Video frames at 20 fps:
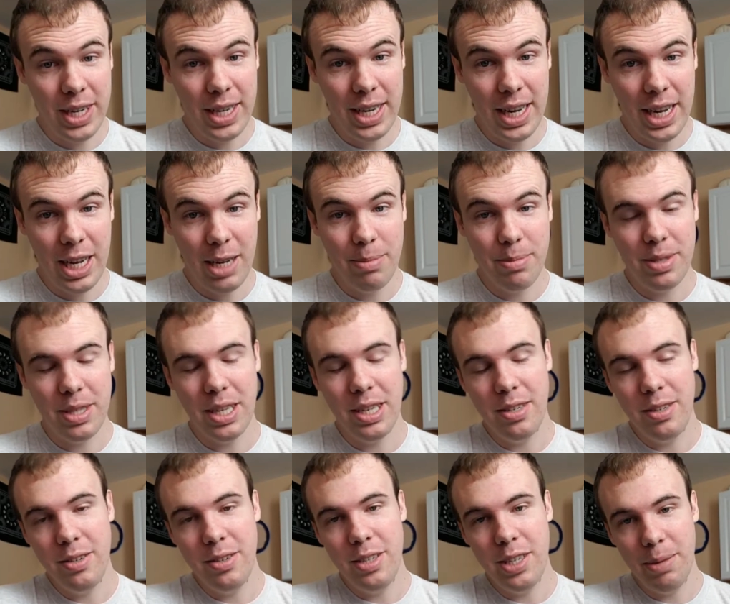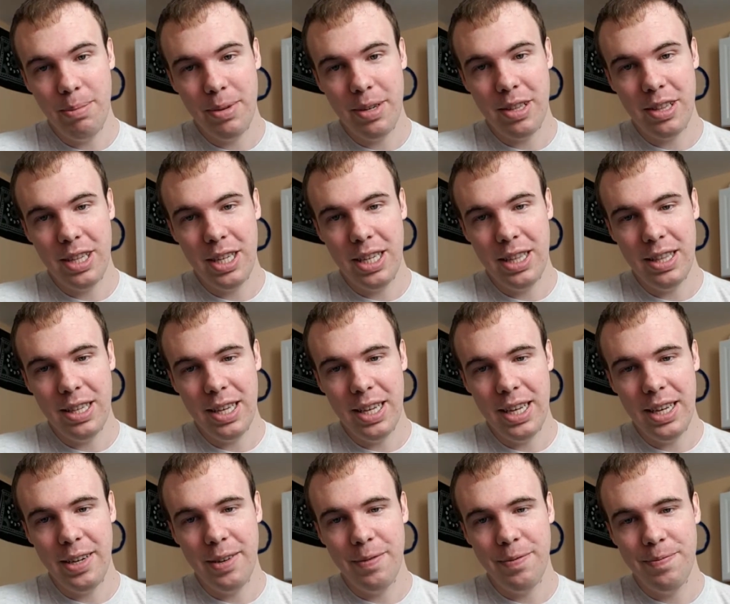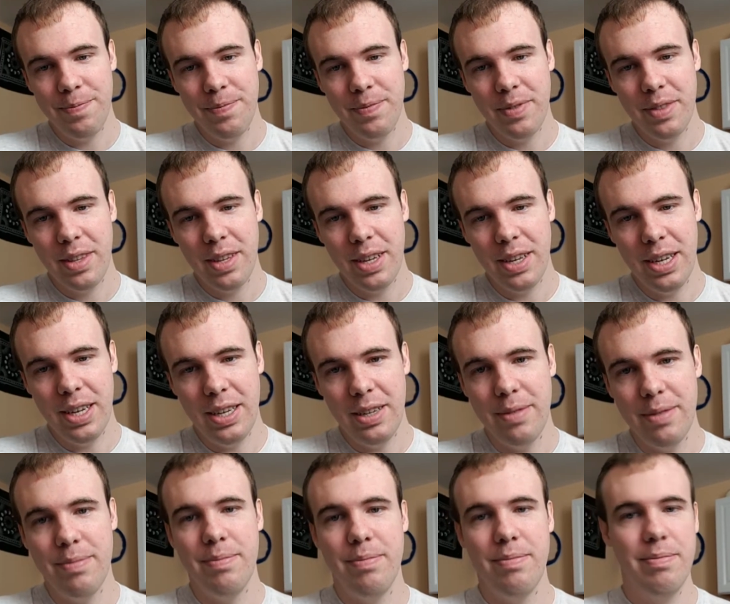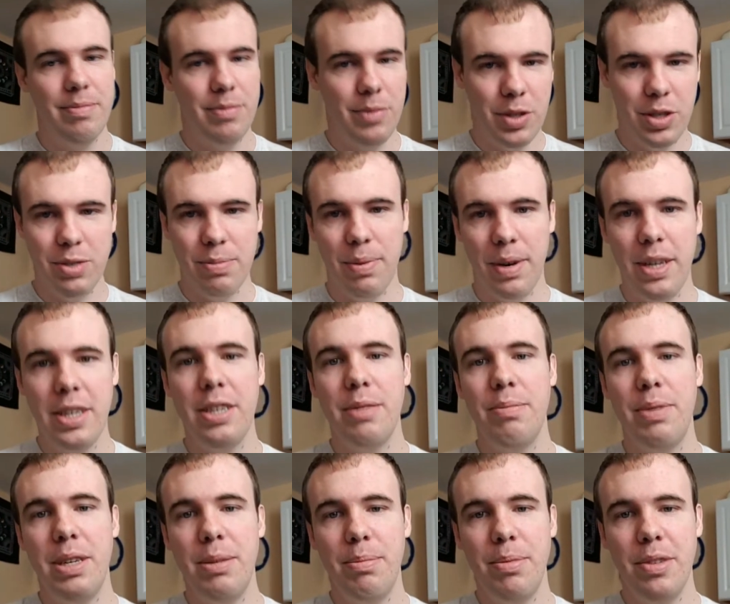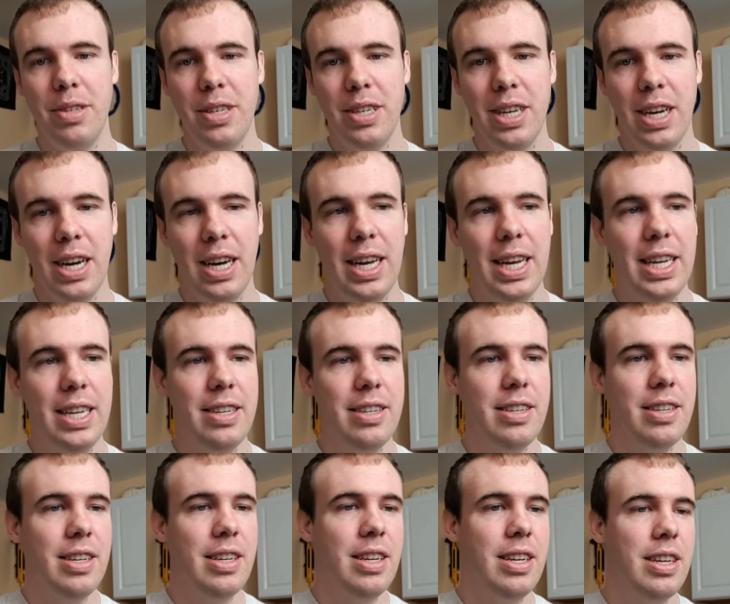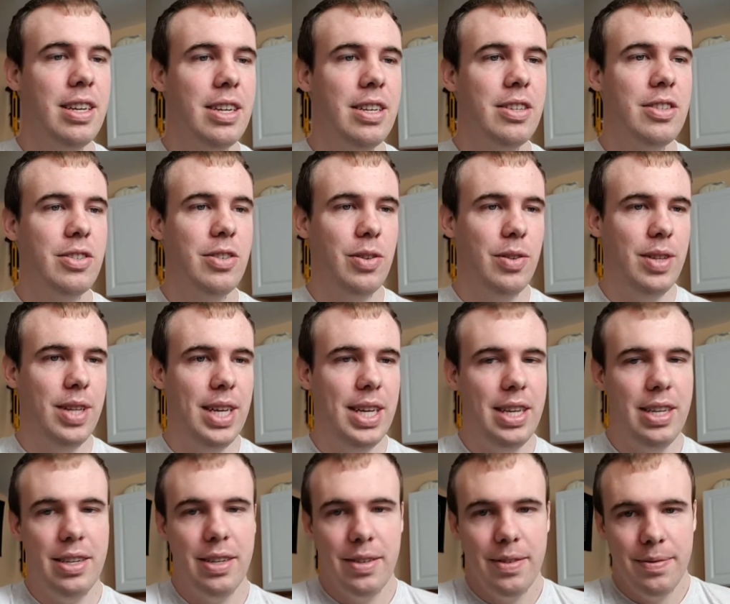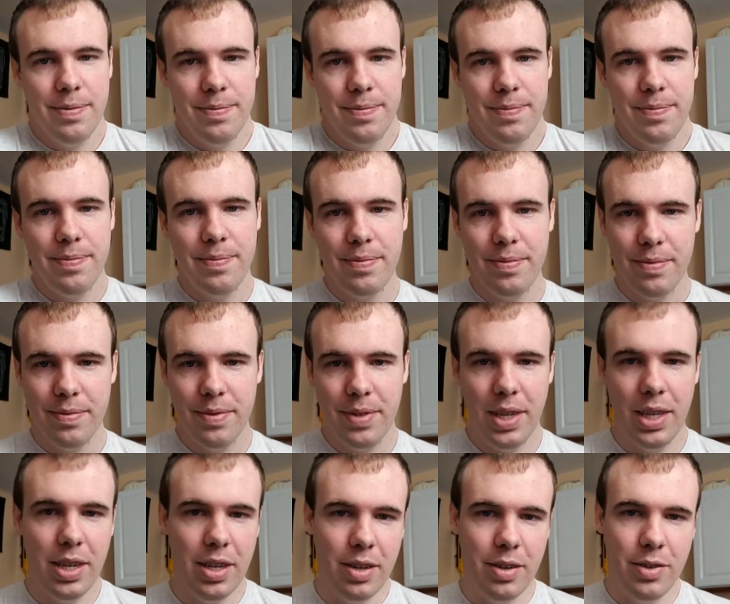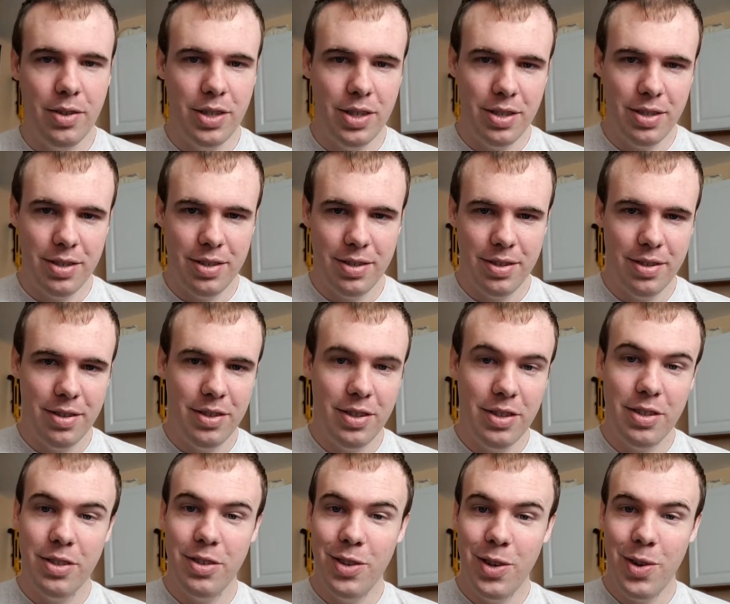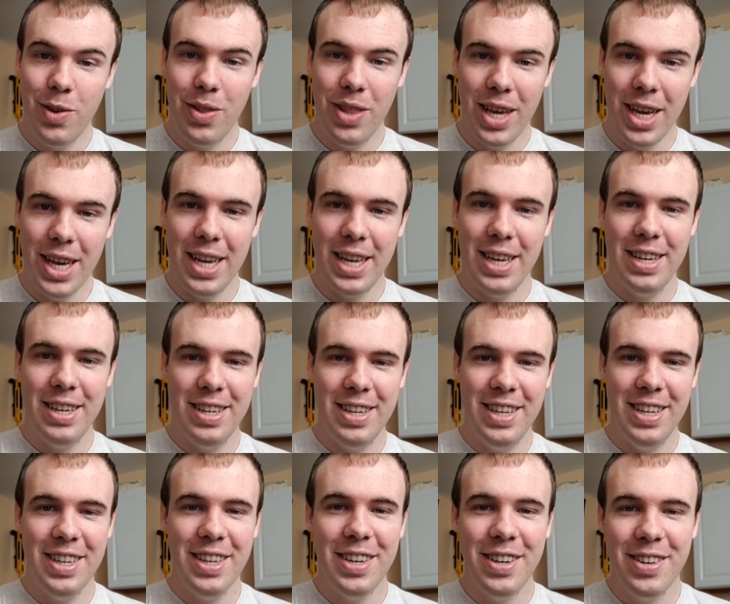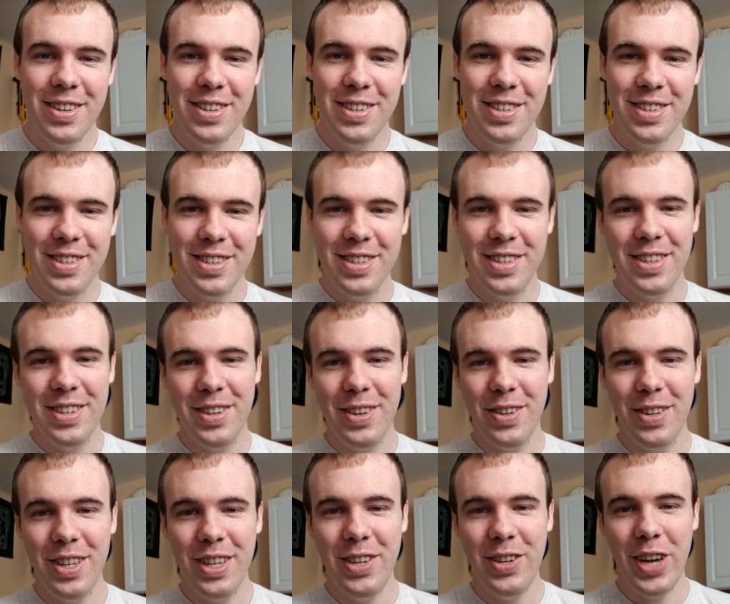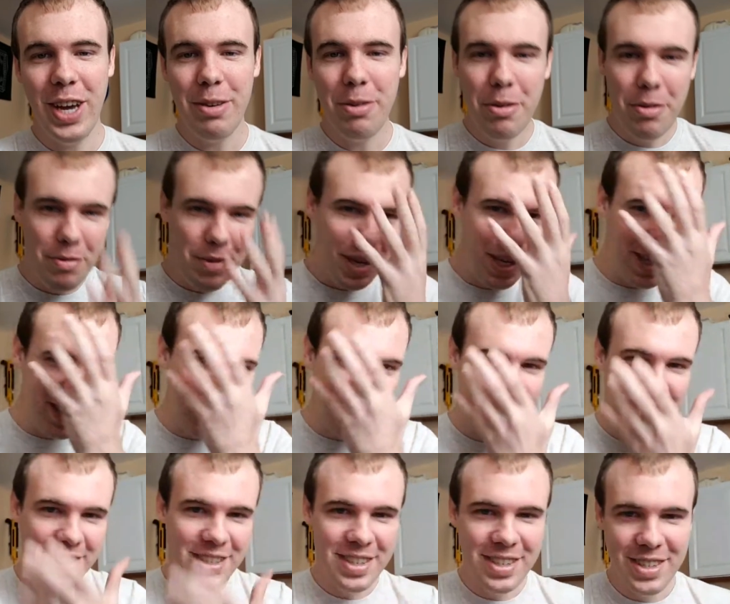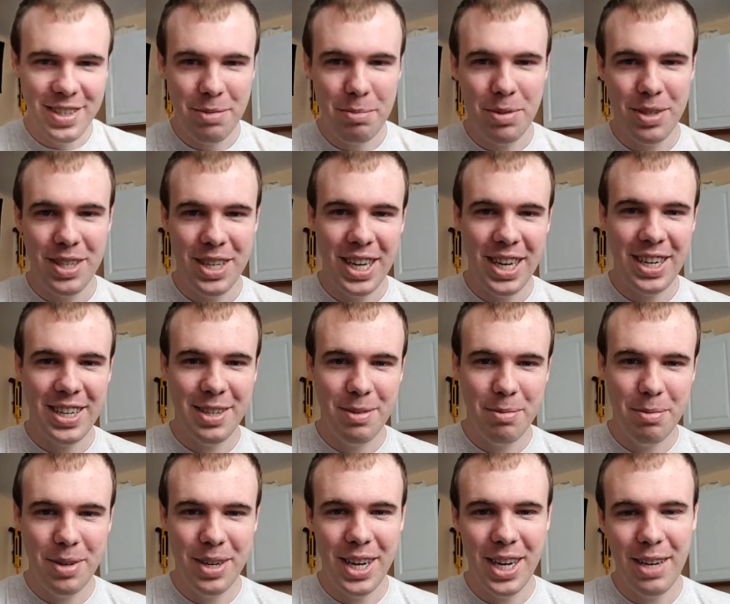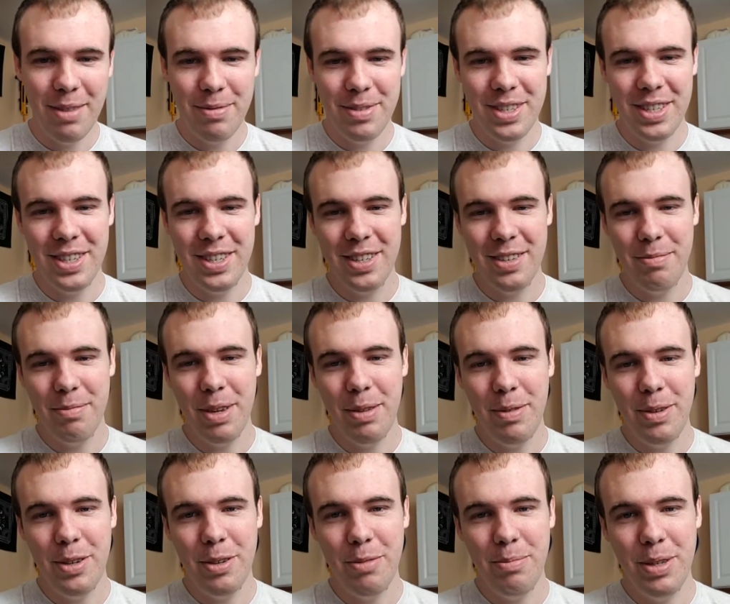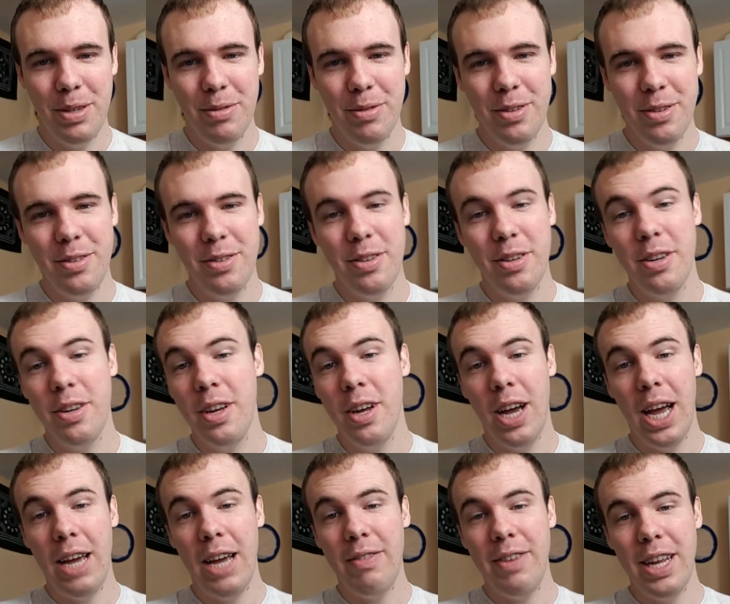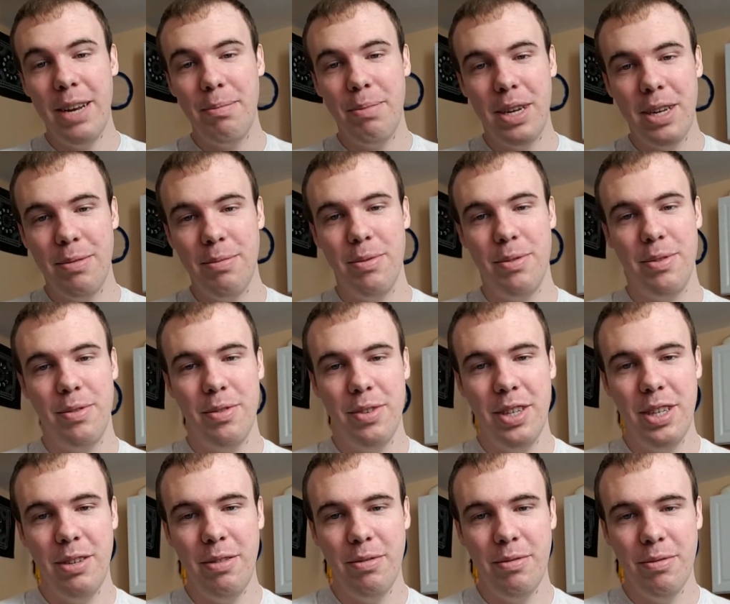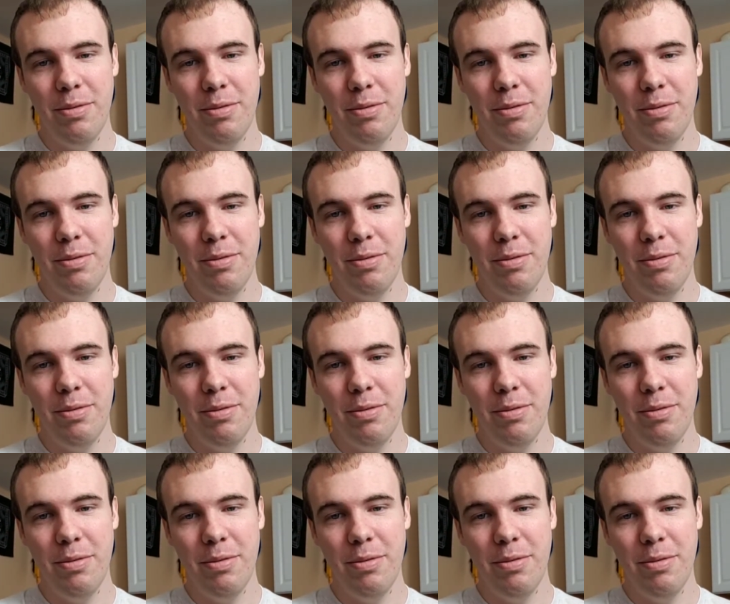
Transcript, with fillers: names, and I do typically like um, respond to people in kind. So like, you know, just just know that, you know, and know that you have a face to protect perhaps and maybe don't be rude. I haven't had a problem with really